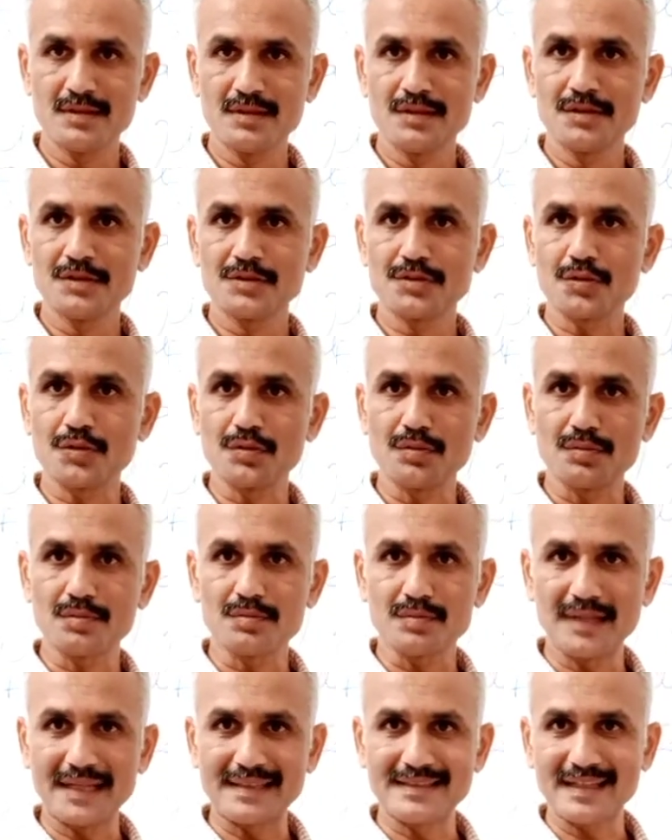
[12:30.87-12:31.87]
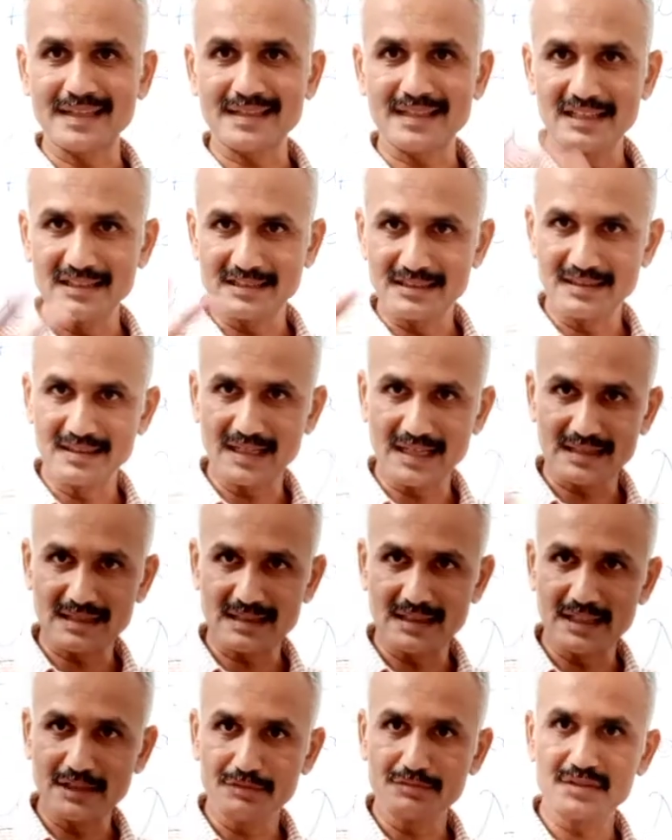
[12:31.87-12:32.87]
So that
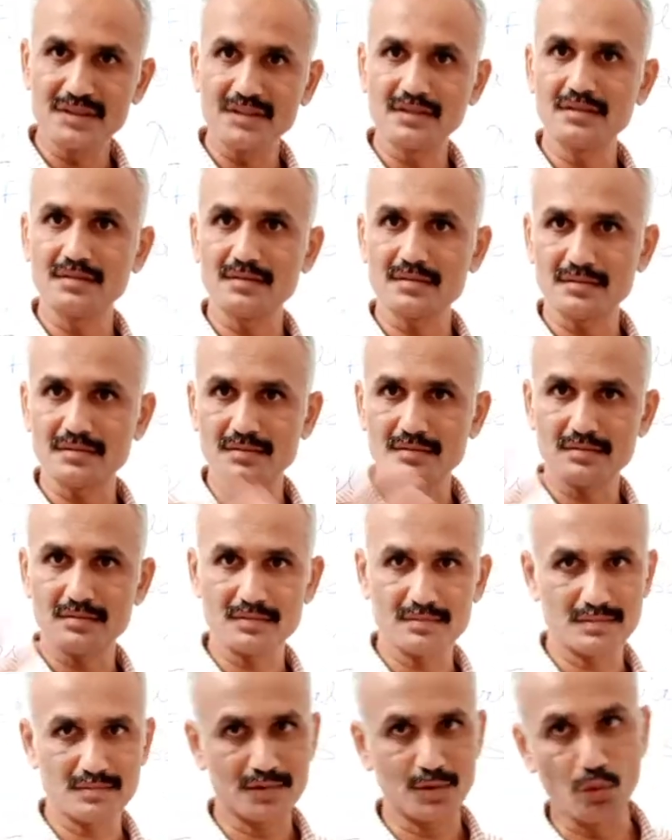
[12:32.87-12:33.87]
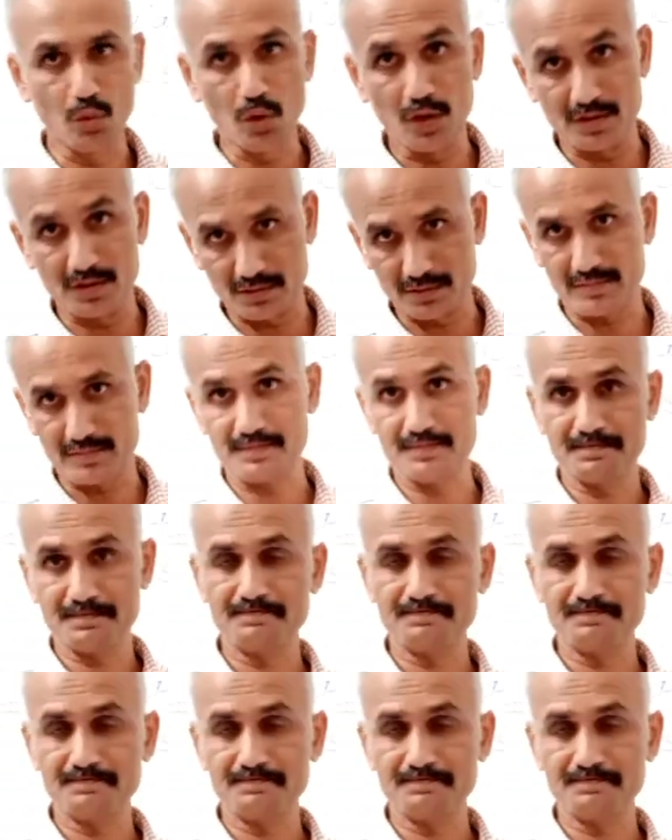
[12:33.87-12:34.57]
lives in the water.